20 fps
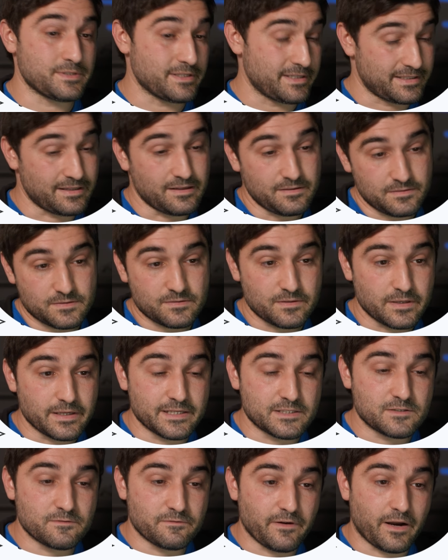Like
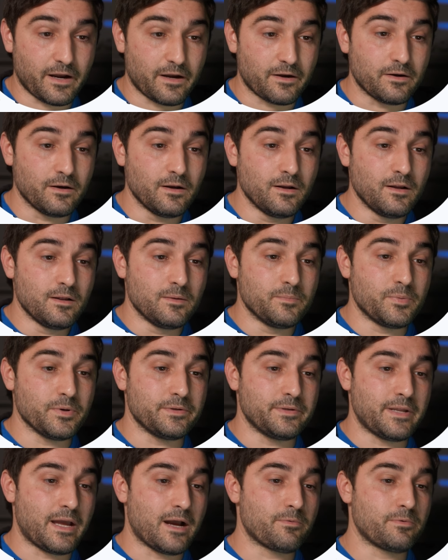it's fair.
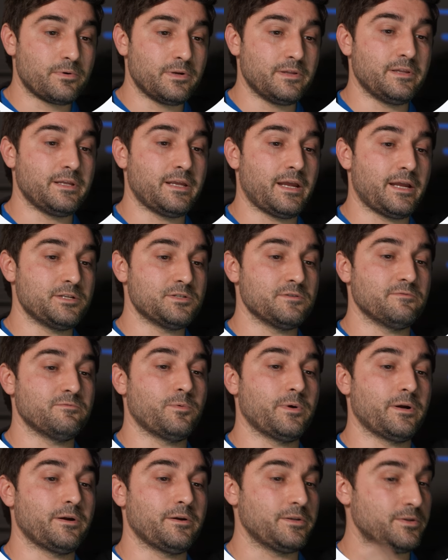But now we're in the age of
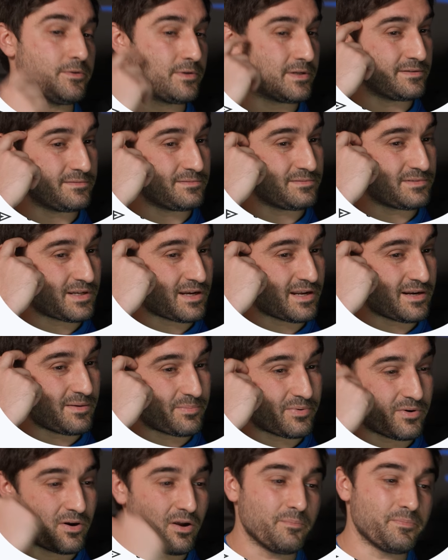where you can kind of
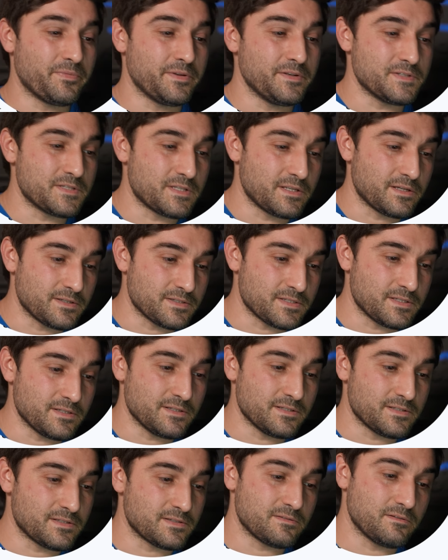prompt these things, and
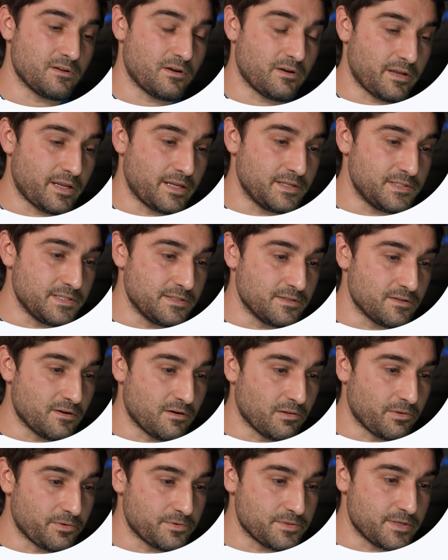it's not
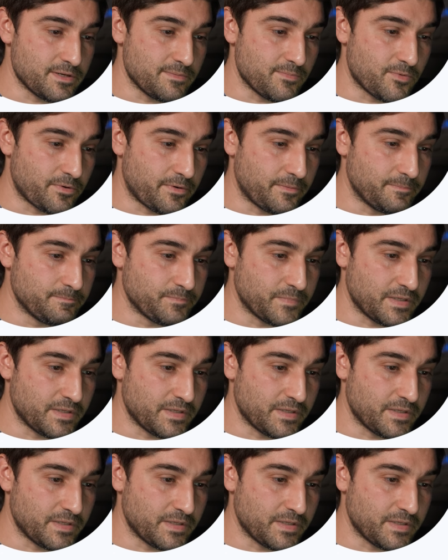$18 anymore.